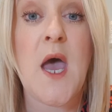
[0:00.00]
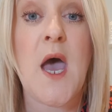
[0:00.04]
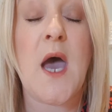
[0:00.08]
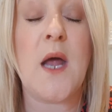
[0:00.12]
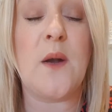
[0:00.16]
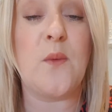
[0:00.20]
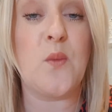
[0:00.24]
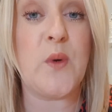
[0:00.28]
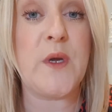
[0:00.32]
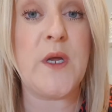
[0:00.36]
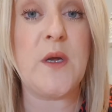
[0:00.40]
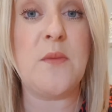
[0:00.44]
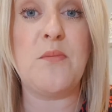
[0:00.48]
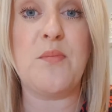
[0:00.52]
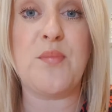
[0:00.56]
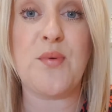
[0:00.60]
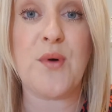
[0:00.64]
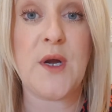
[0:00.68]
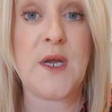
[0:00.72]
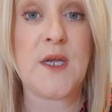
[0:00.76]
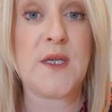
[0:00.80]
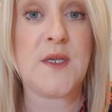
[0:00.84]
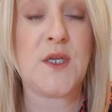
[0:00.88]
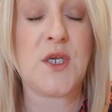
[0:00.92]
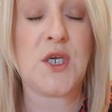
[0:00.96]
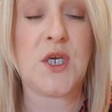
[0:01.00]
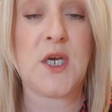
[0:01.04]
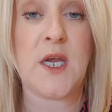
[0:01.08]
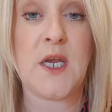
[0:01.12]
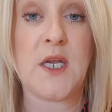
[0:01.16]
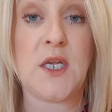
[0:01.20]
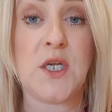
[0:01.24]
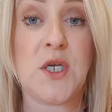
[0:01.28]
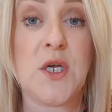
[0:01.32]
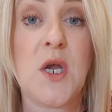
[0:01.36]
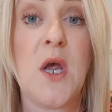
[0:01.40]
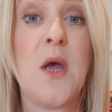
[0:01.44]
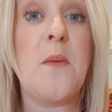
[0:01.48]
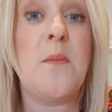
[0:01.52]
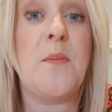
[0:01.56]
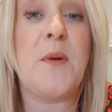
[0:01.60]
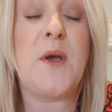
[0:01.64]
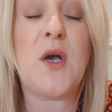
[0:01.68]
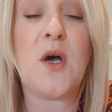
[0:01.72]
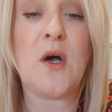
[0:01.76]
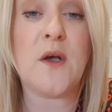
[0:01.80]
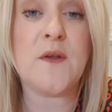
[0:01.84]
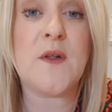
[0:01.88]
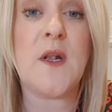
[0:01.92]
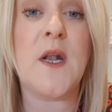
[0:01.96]
and we embrace change
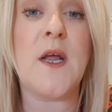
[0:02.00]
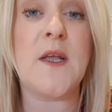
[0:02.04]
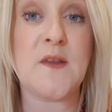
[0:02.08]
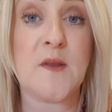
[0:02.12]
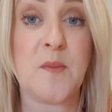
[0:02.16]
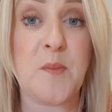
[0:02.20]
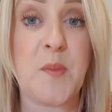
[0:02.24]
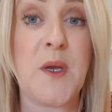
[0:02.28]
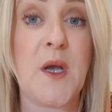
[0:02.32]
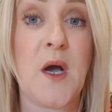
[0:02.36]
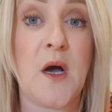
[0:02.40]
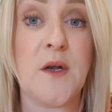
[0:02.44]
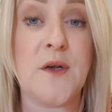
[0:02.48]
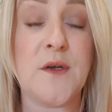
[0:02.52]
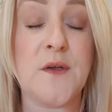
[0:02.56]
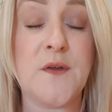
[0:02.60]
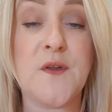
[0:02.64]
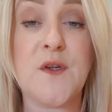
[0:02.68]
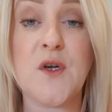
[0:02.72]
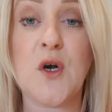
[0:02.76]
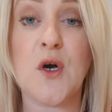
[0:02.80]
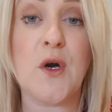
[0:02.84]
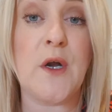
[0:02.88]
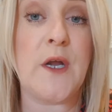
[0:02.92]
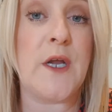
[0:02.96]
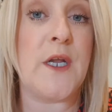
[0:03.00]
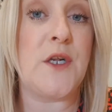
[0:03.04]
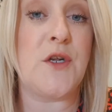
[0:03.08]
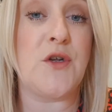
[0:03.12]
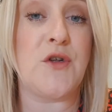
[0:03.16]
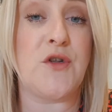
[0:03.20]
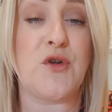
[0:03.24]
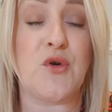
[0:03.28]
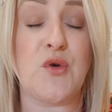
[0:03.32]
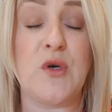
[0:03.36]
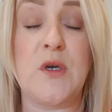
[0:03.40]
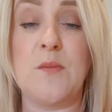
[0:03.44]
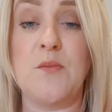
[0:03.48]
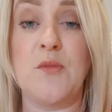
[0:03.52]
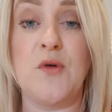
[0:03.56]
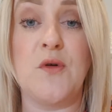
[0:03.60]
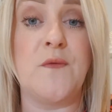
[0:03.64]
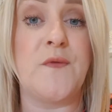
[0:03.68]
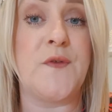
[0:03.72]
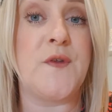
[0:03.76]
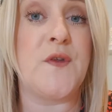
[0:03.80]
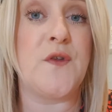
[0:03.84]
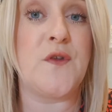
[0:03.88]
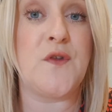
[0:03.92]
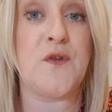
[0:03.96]
because let's be honest, our industry
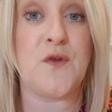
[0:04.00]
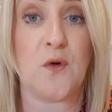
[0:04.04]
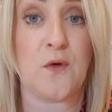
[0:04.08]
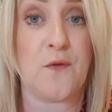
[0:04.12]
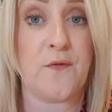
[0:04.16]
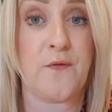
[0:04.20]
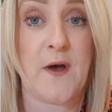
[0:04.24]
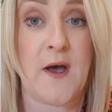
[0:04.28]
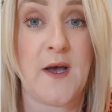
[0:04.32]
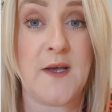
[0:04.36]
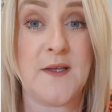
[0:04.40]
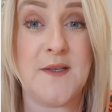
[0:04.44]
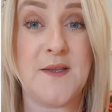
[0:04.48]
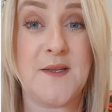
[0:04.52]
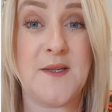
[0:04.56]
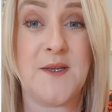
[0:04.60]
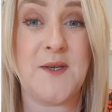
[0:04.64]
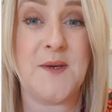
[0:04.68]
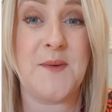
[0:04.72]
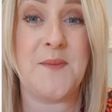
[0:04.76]
moves so fast.